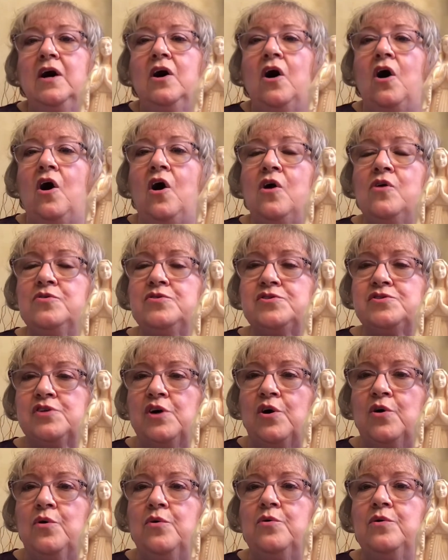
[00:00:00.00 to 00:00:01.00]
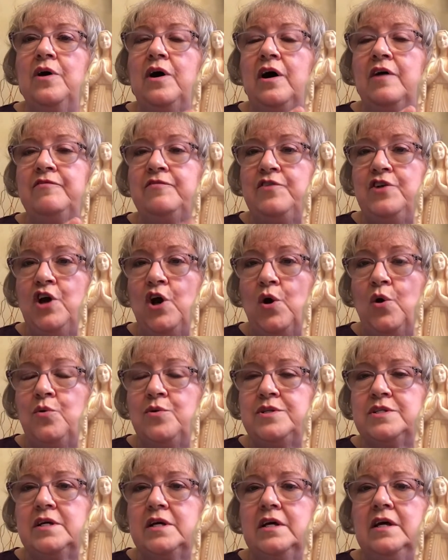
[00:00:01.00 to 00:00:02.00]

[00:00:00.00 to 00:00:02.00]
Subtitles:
Also of note,